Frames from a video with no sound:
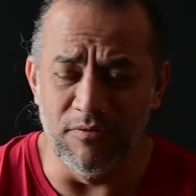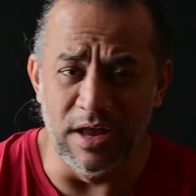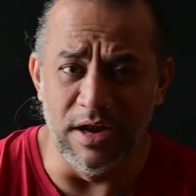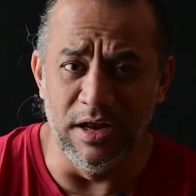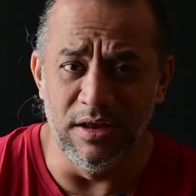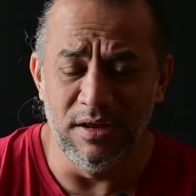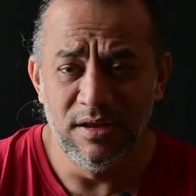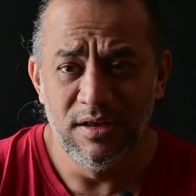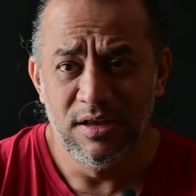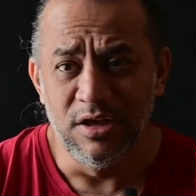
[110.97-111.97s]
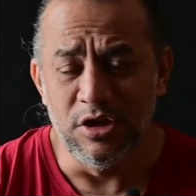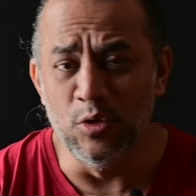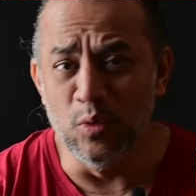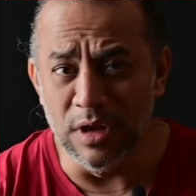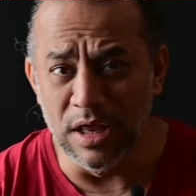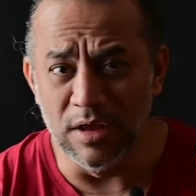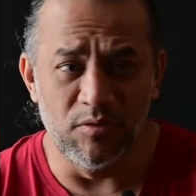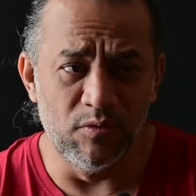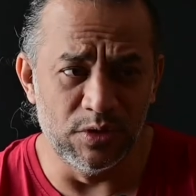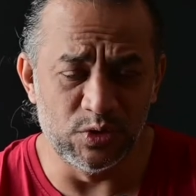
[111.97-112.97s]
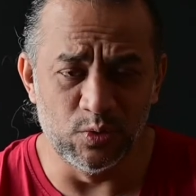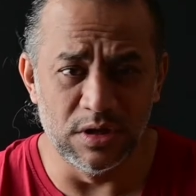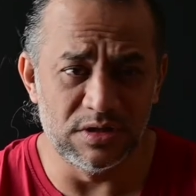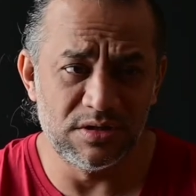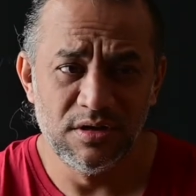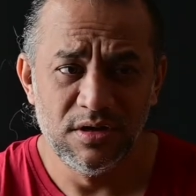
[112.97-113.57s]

very unique which was